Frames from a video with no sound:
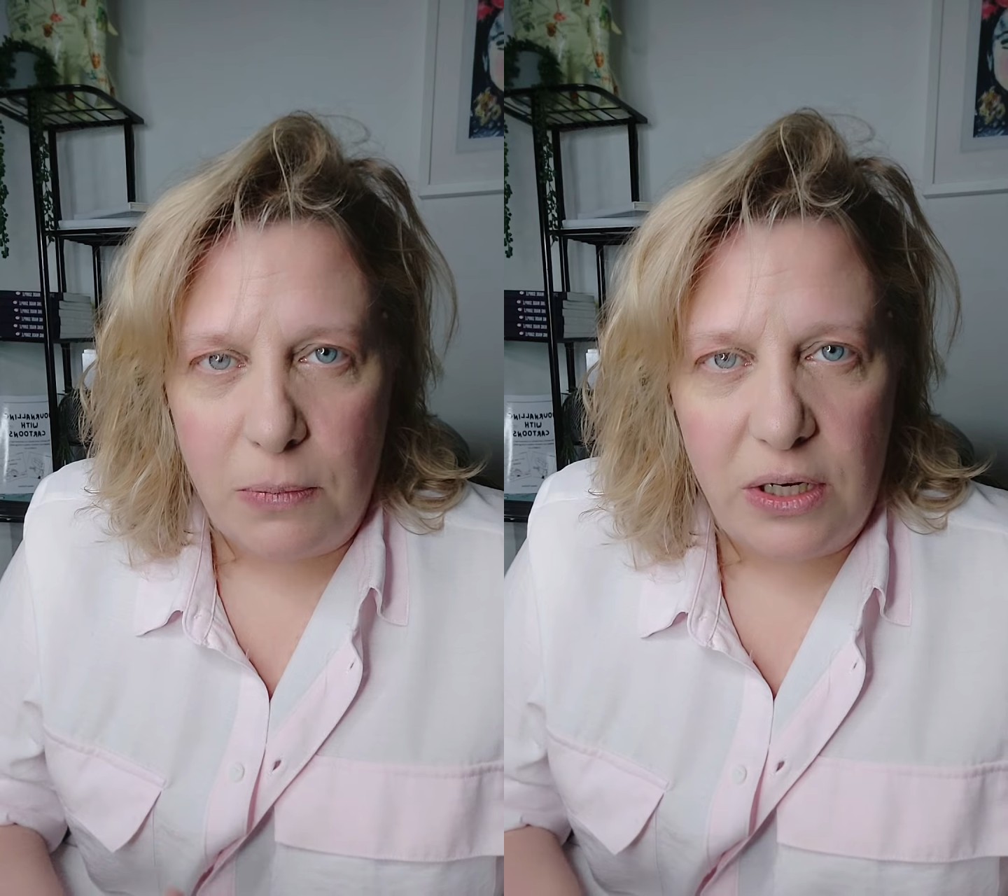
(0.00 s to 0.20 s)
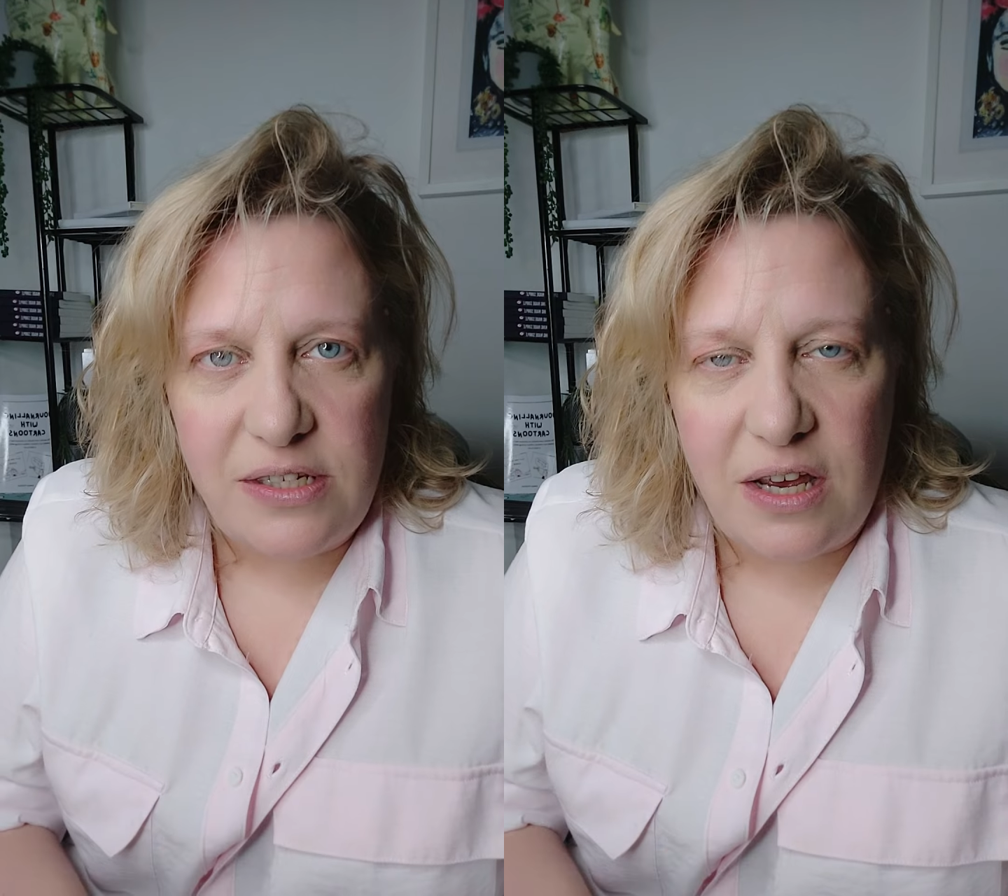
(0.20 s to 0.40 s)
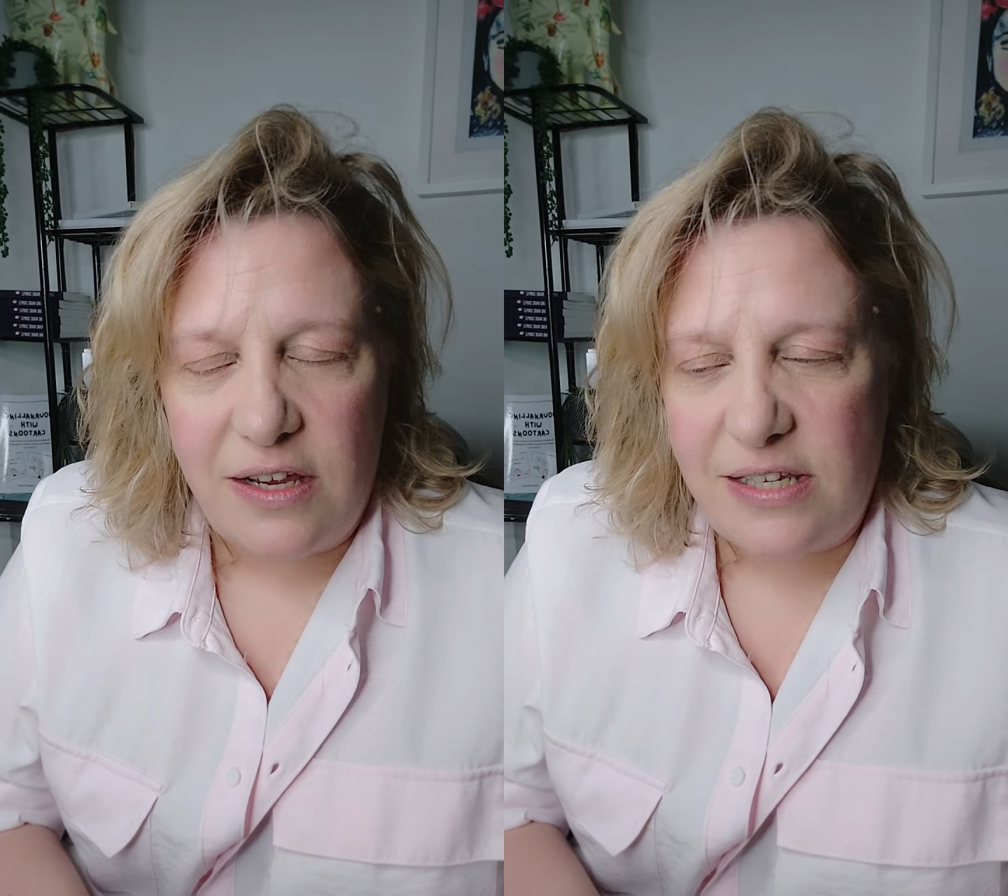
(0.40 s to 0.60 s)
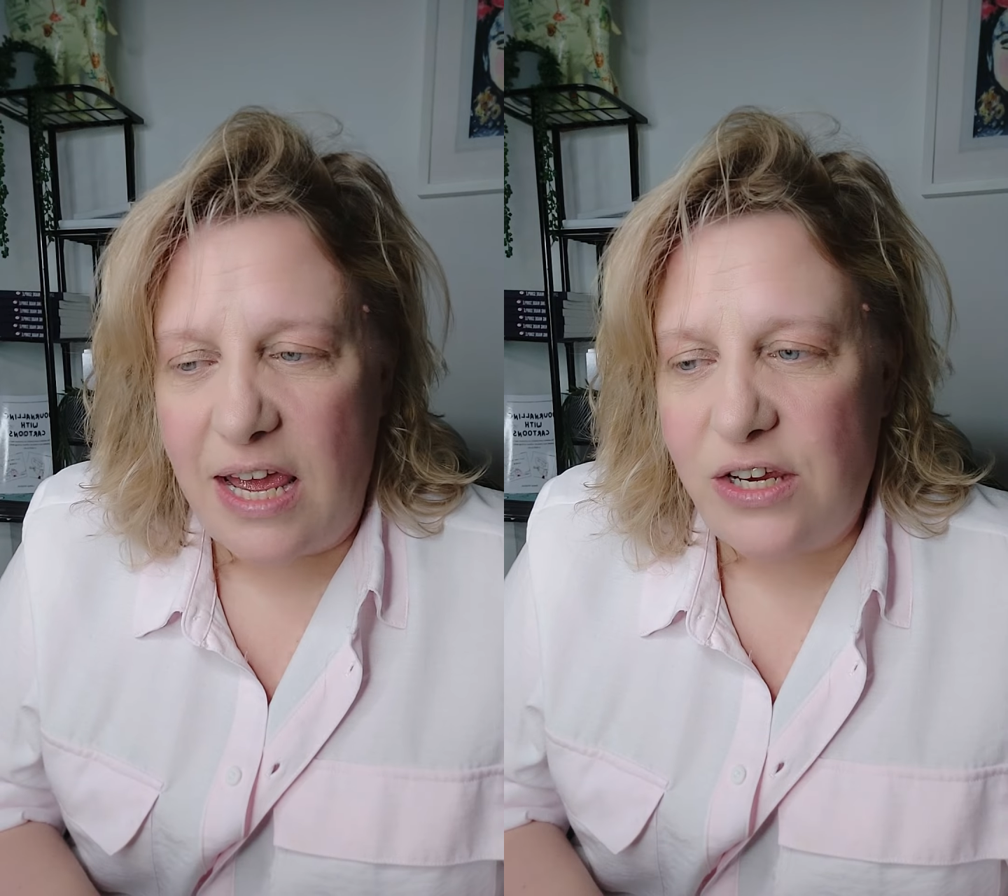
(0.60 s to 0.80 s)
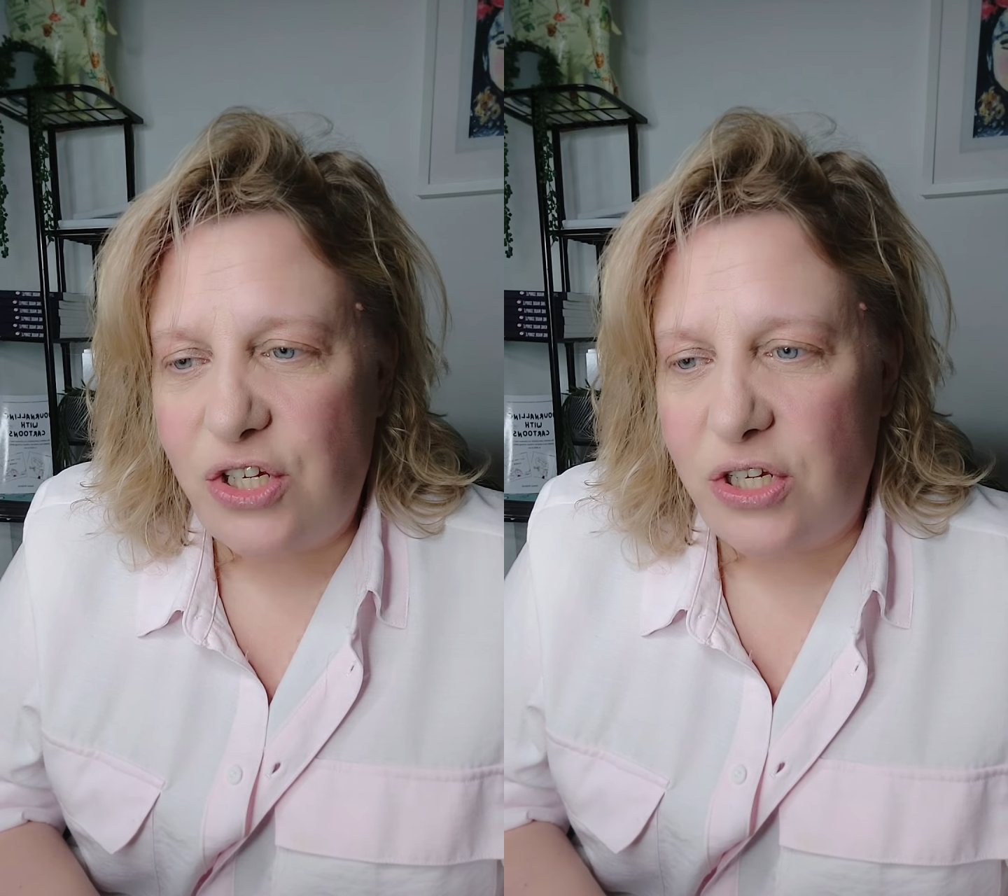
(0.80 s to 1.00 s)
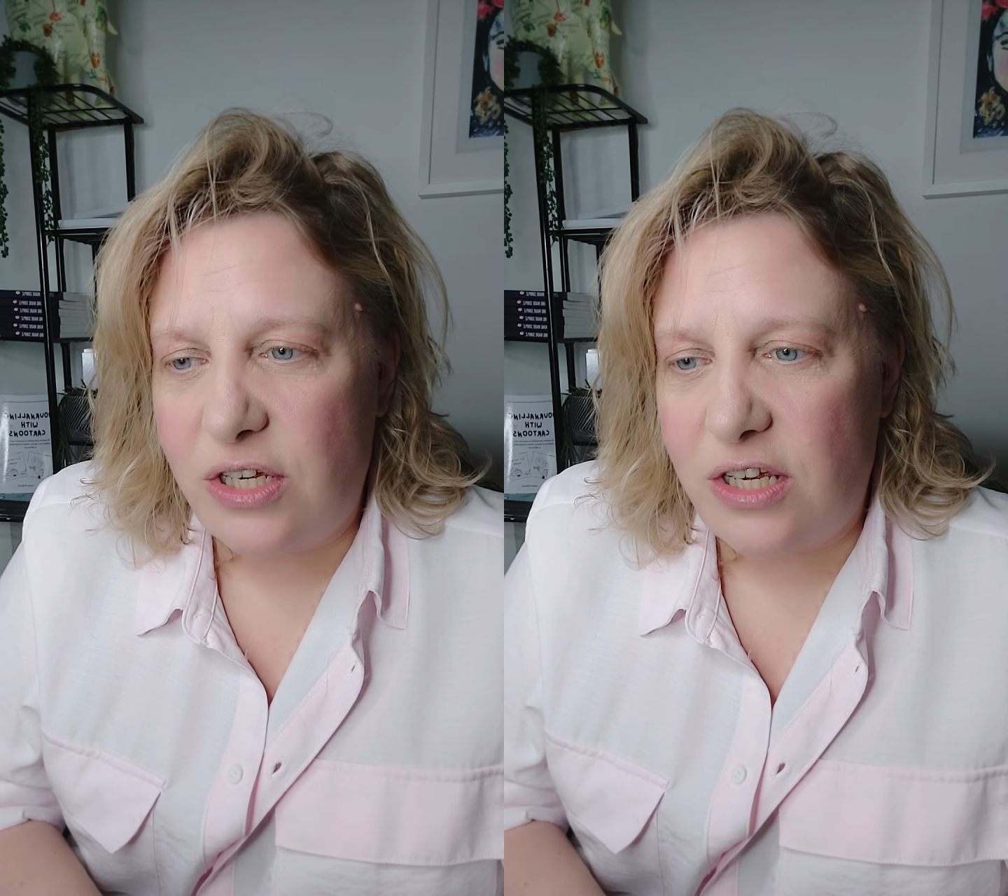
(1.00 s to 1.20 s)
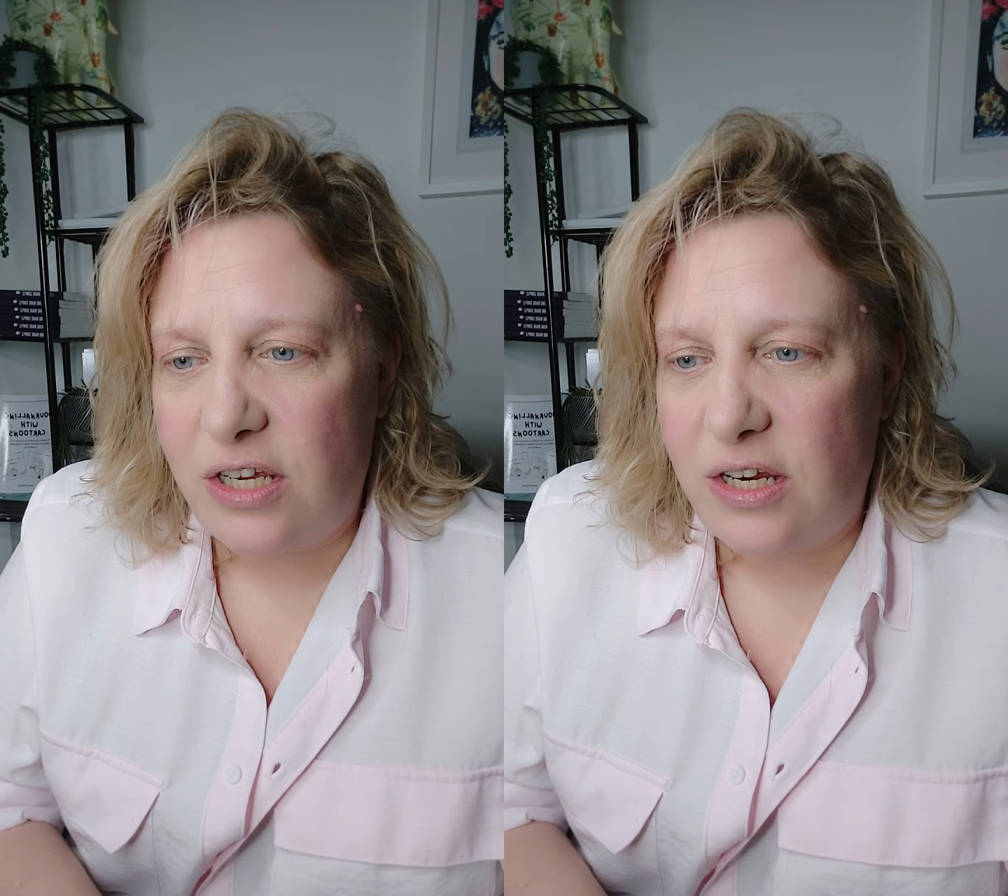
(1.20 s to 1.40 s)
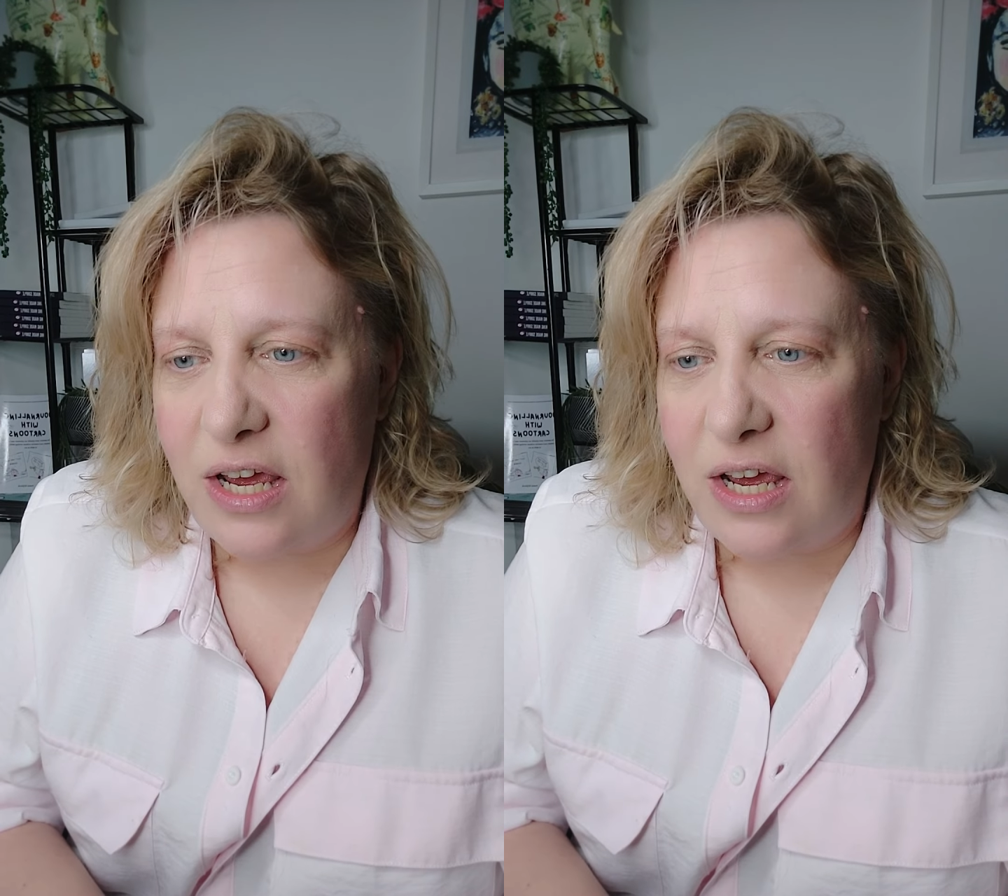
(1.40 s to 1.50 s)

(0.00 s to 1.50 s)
monetization,